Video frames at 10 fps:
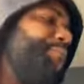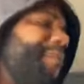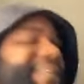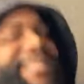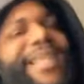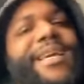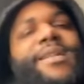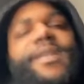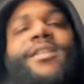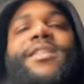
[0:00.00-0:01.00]
Bitch
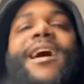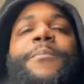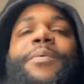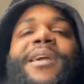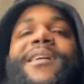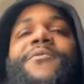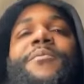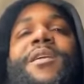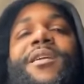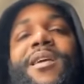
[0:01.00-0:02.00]
ass nigga. Stop playing
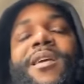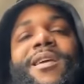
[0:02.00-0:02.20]
with me.